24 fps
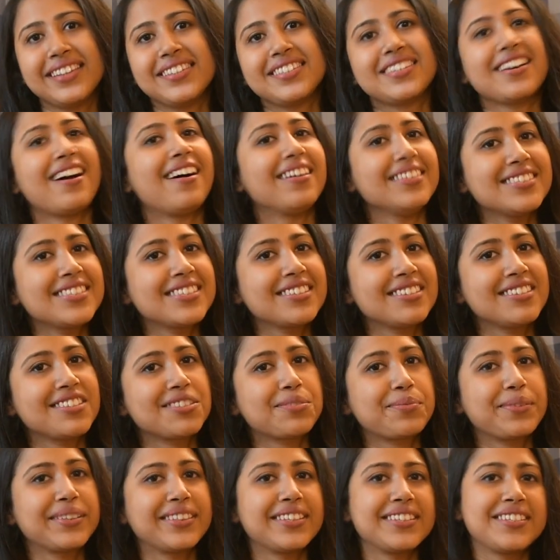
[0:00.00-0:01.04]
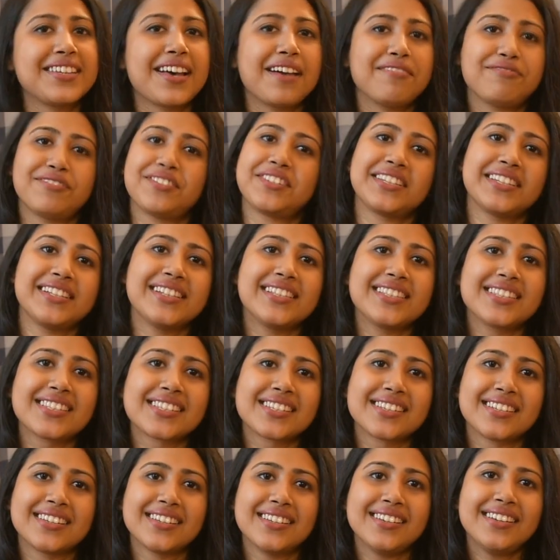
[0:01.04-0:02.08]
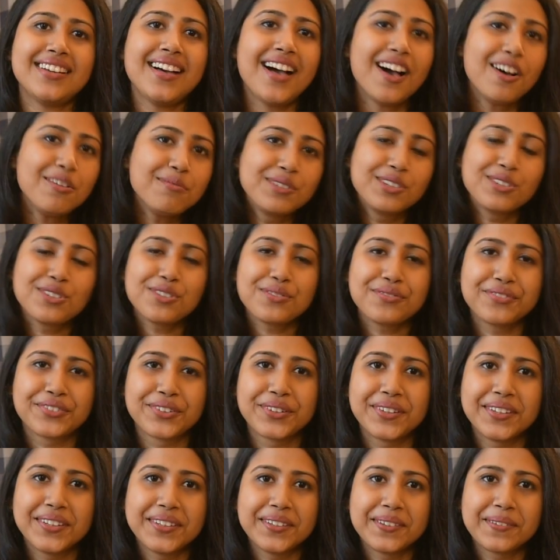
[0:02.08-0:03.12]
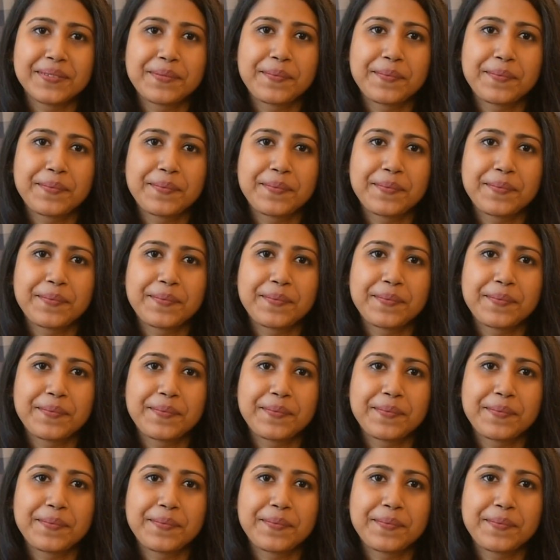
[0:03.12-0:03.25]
and dances with the daffodils. How beautiful.